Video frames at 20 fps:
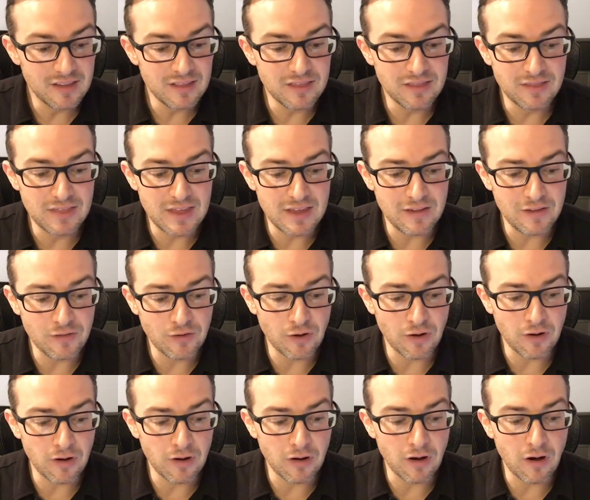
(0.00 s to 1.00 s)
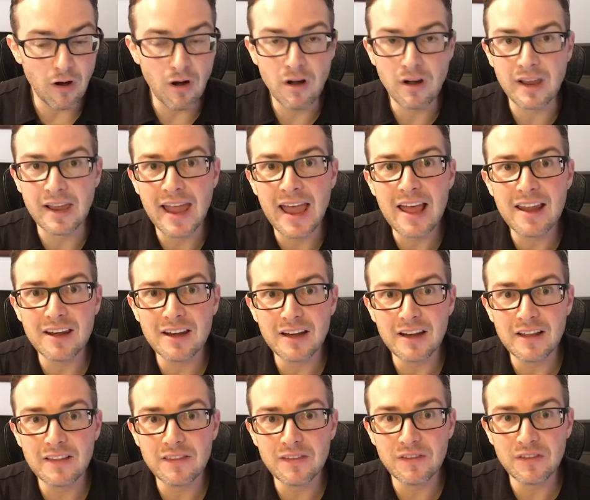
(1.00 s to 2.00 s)
these are
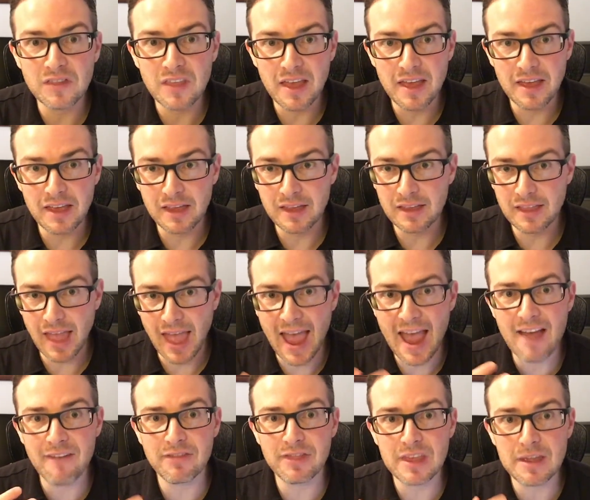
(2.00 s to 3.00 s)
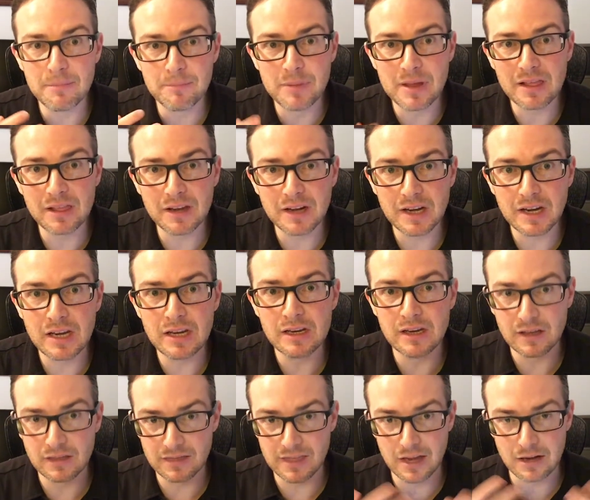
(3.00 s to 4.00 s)
candidates that have the ability,
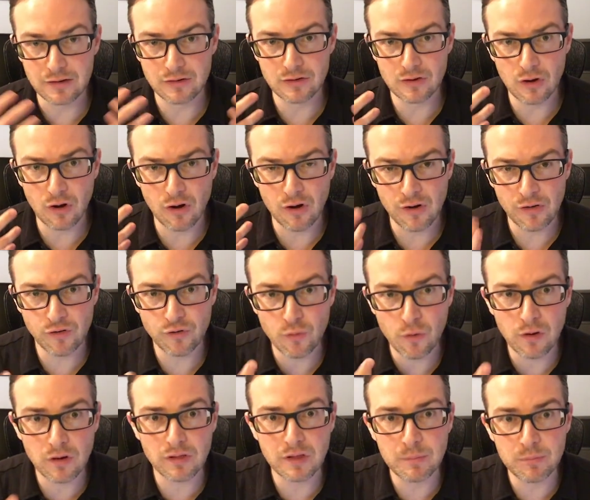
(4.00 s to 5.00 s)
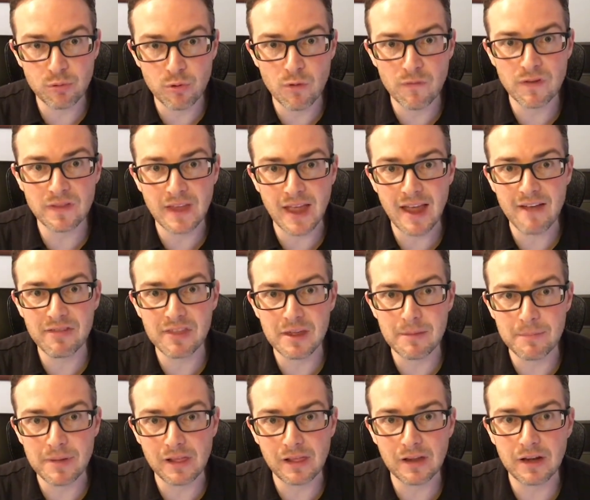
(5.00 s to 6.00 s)
that are historically proven to have the
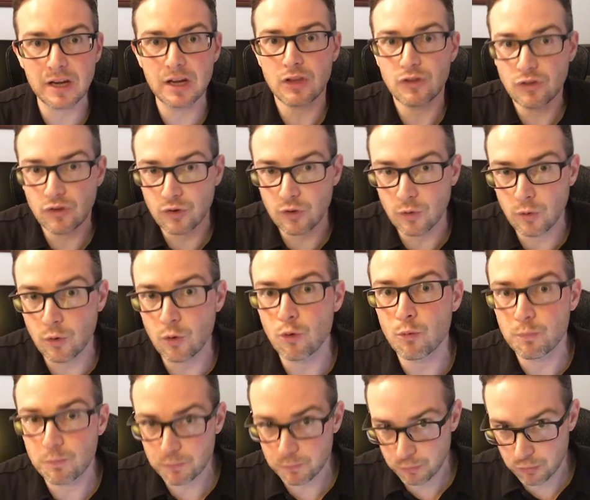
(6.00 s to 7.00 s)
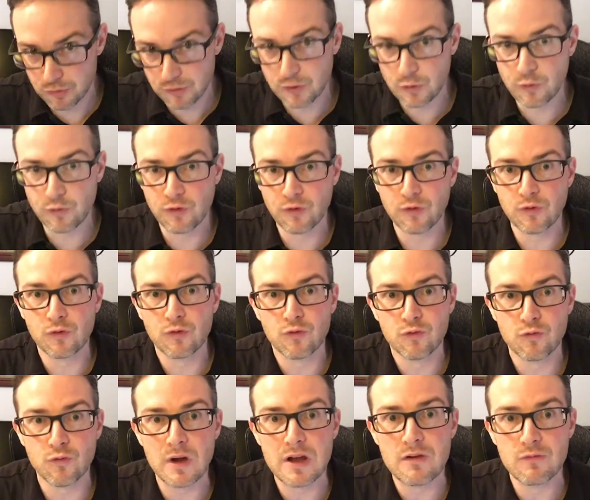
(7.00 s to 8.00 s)
ability to produce
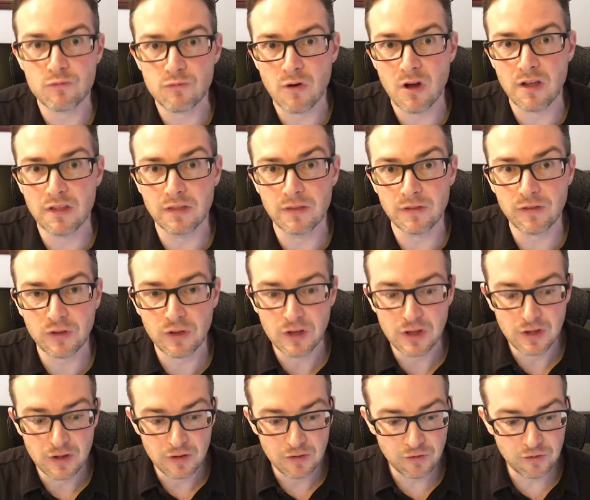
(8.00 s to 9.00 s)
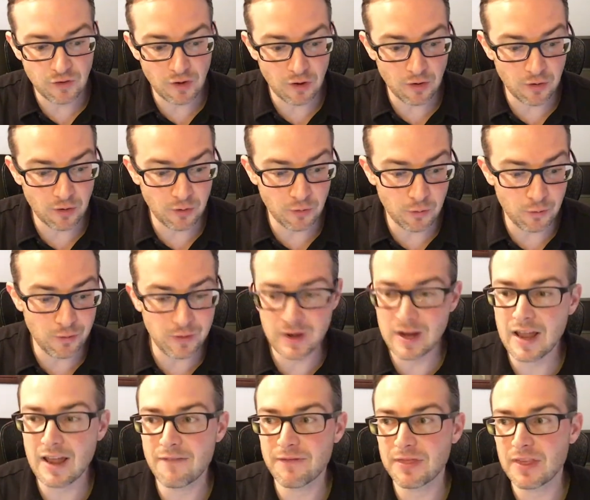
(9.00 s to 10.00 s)
great runs. So
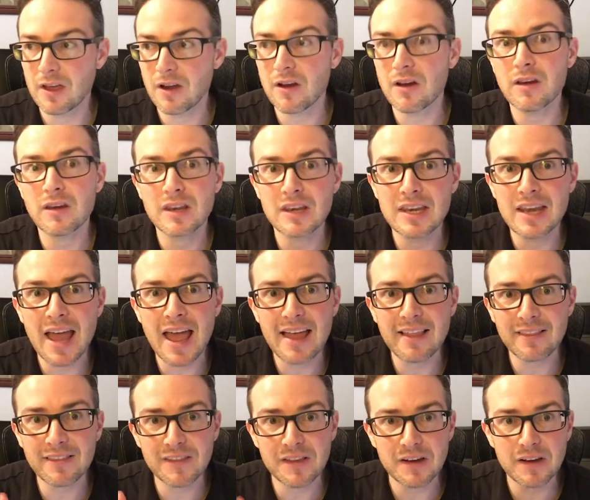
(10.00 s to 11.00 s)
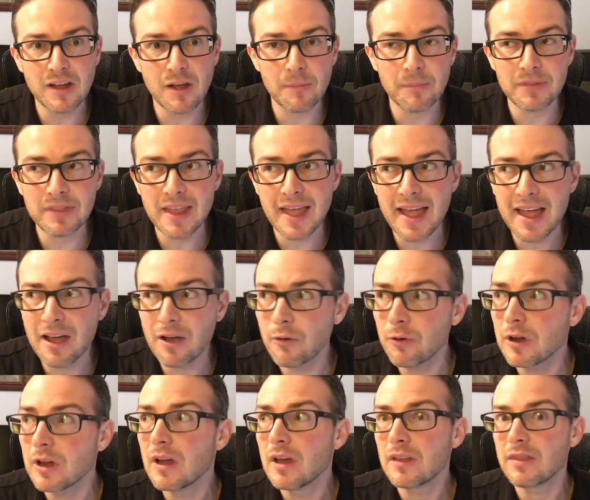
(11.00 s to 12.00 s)
if they're not setting up
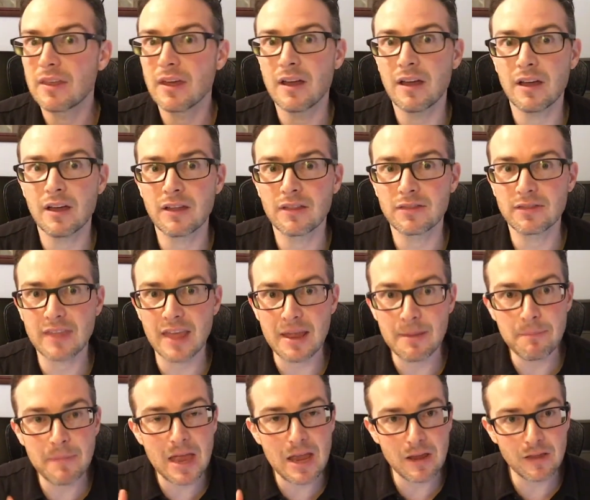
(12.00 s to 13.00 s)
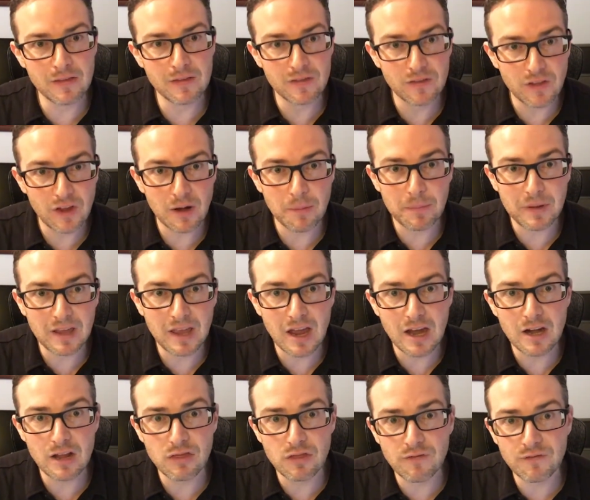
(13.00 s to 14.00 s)
now, they may set up
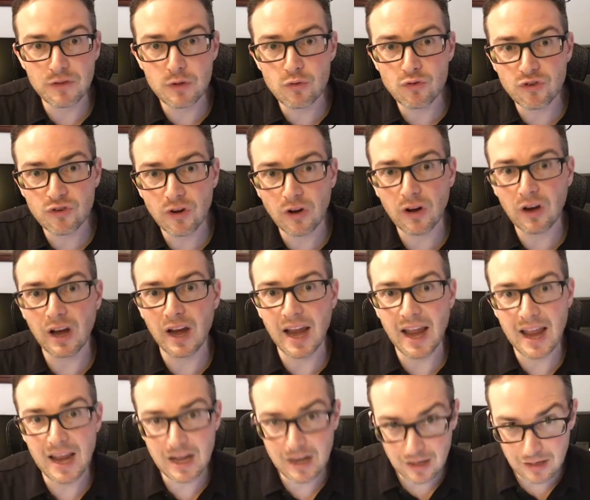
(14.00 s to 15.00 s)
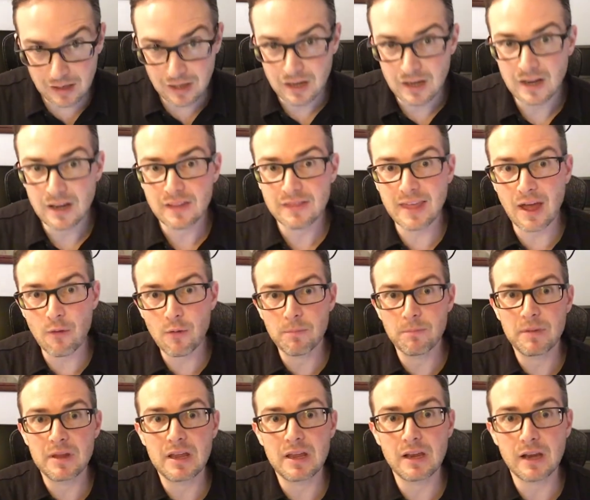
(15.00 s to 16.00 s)
again in the future, and that would
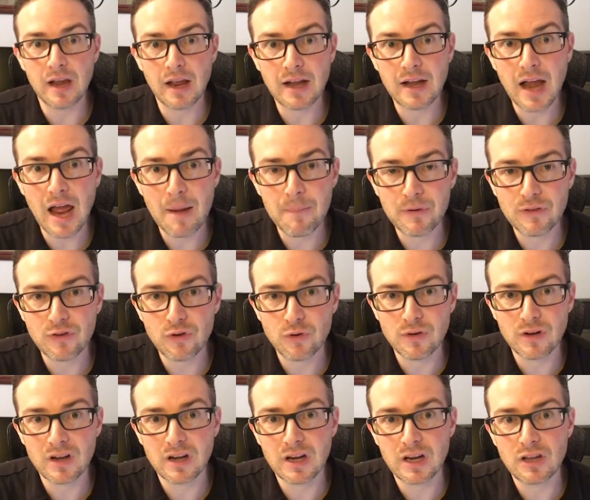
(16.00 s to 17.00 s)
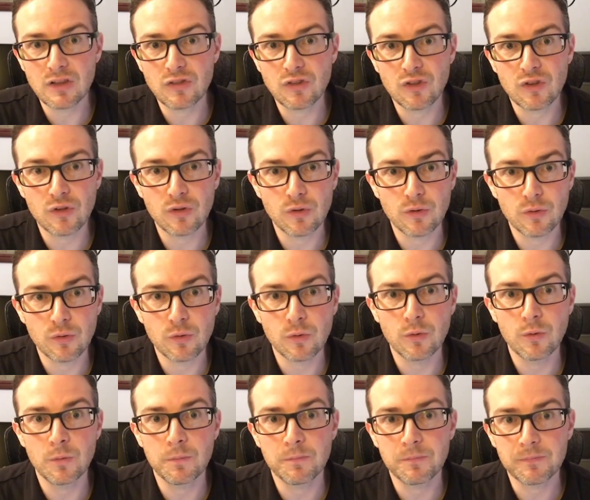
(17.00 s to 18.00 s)
be an opportunity
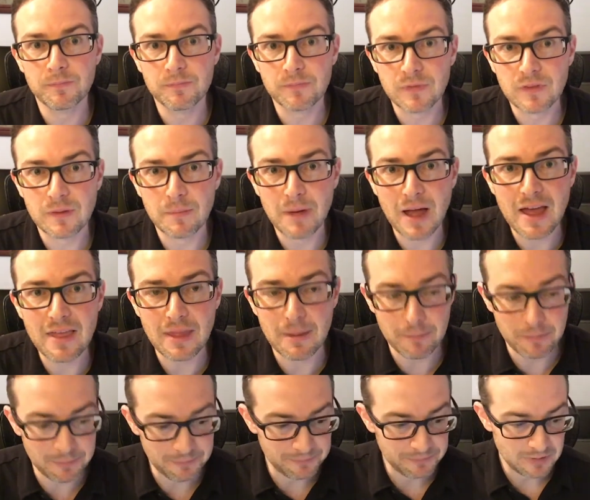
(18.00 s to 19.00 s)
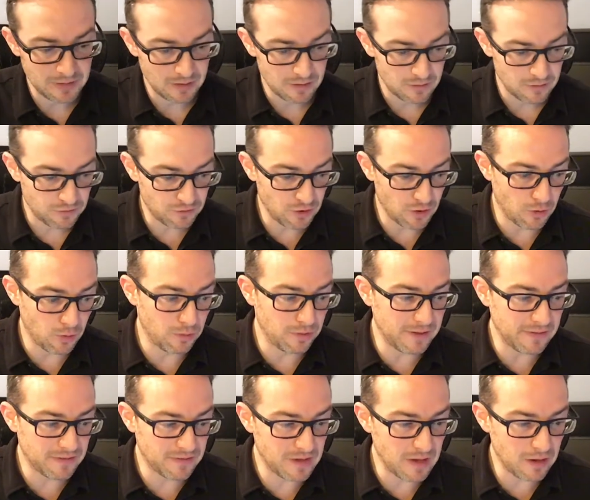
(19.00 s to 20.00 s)
to buy them. So
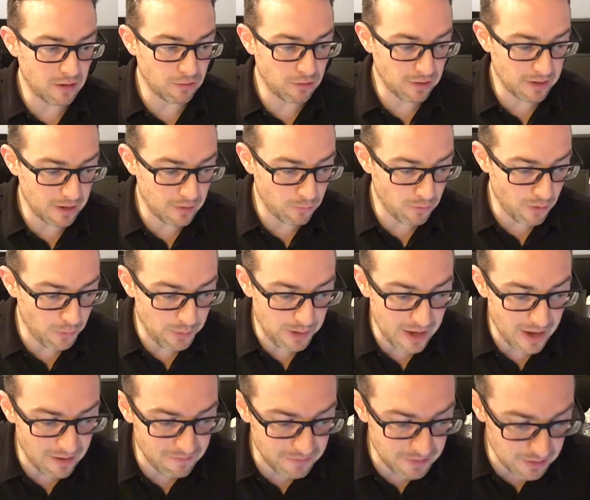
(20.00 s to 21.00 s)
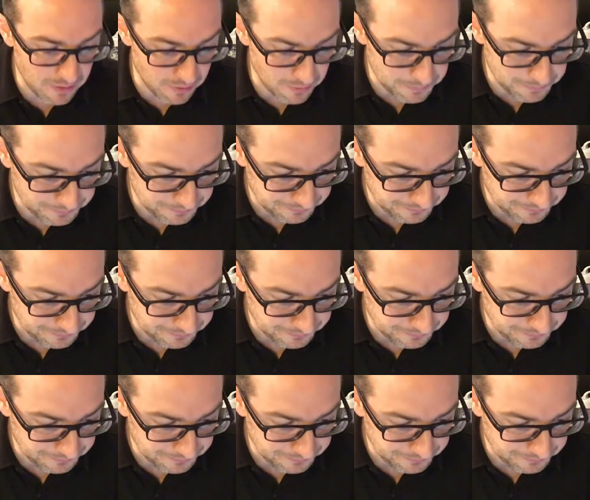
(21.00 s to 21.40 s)
let's take a look at what we have here.